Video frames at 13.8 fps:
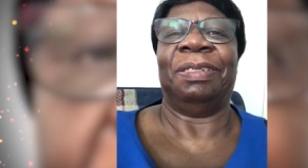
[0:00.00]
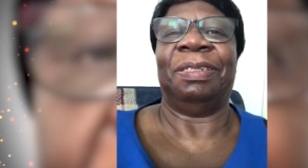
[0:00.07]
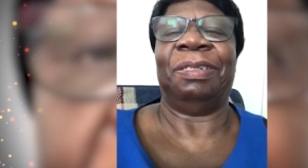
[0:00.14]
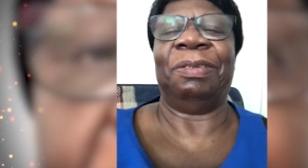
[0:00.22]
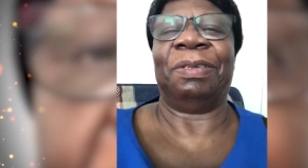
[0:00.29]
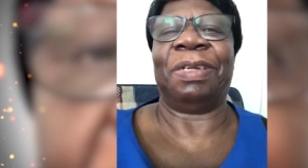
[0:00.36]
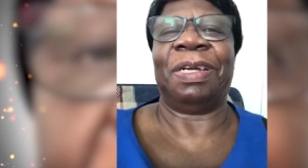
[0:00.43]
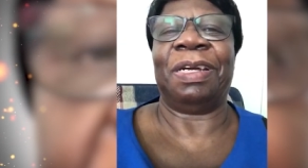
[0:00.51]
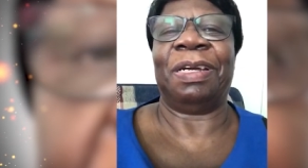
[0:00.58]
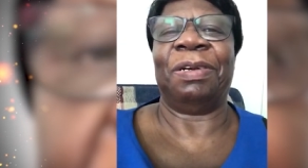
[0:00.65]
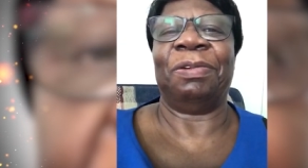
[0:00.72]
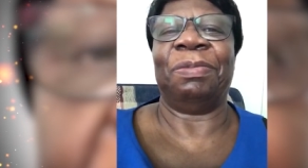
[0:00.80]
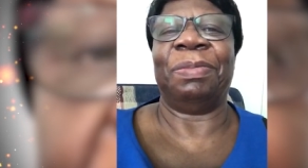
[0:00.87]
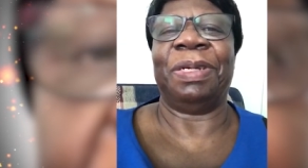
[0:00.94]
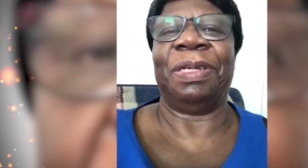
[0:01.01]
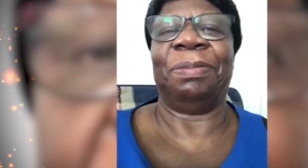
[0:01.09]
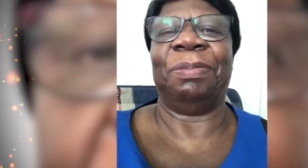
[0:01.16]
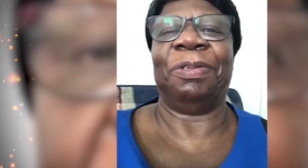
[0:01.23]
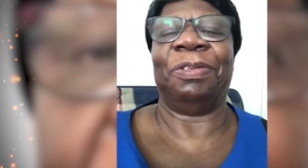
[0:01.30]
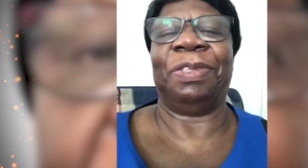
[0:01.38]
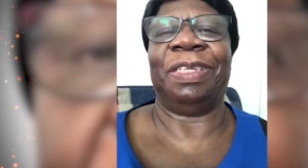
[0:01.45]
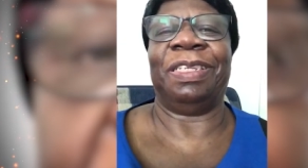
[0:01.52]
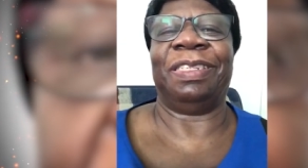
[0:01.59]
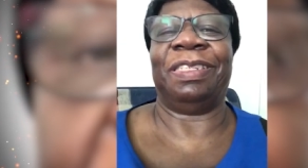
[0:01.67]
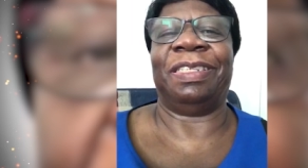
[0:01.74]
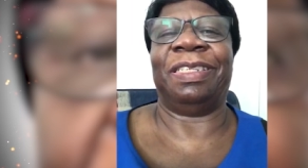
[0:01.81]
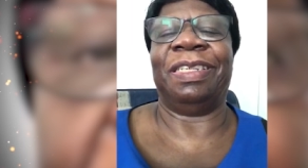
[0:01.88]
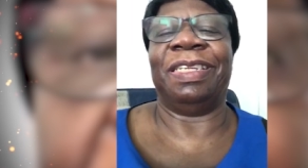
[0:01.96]
Look how my
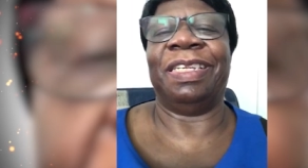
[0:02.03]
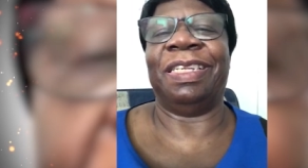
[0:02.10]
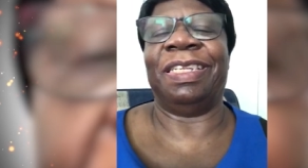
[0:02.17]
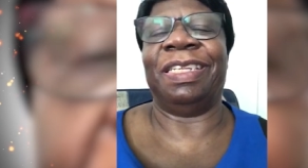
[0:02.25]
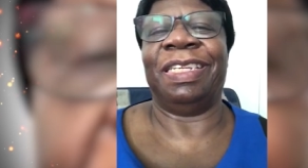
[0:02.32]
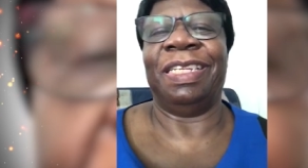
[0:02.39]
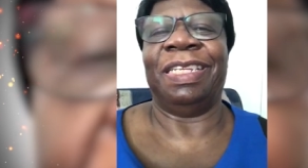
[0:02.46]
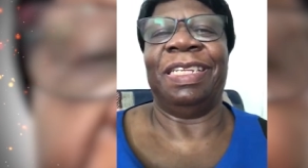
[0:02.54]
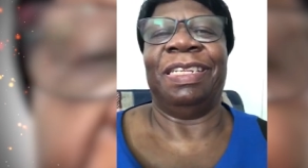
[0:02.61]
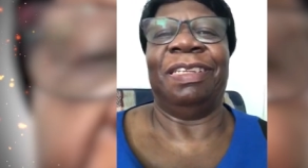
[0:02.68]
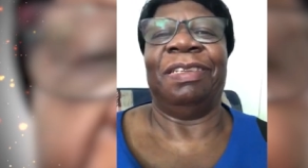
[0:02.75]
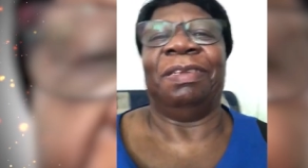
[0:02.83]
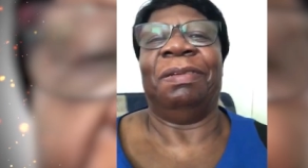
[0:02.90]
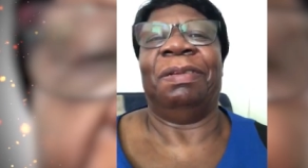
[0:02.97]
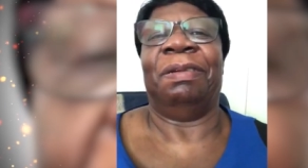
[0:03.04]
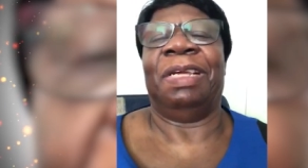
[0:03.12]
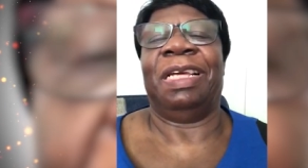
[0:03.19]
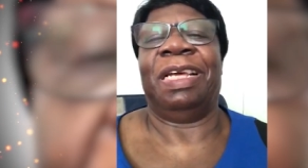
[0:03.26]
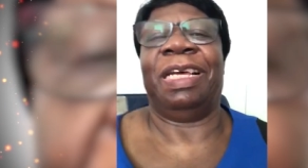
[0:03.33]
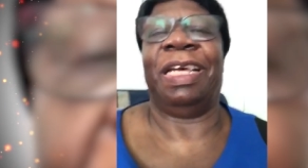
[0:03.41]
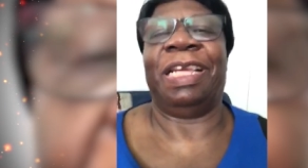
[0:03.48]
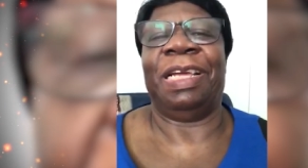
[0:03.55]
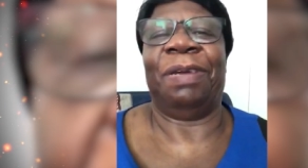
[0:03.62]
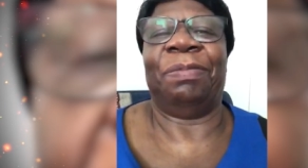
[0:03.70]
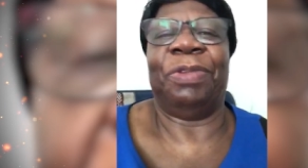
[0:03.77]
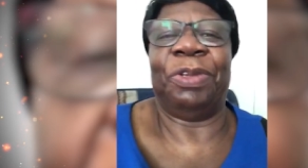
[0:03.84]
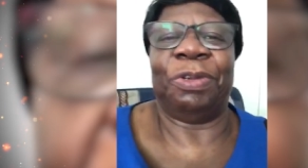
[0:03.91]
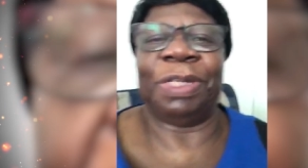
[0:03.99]
Moses. I
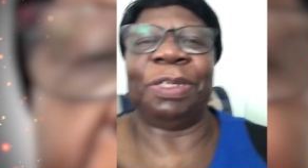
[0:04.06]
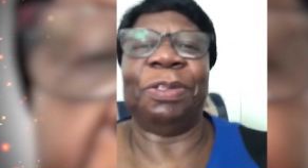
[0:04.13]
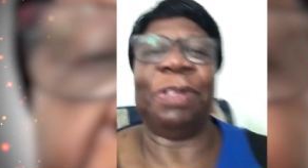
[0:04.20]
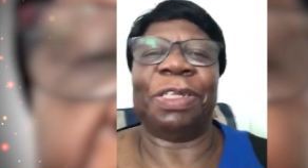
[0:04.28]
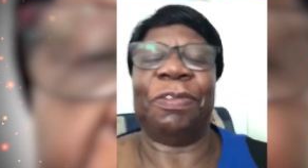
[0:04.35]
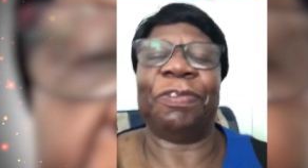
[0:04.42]
am your daughter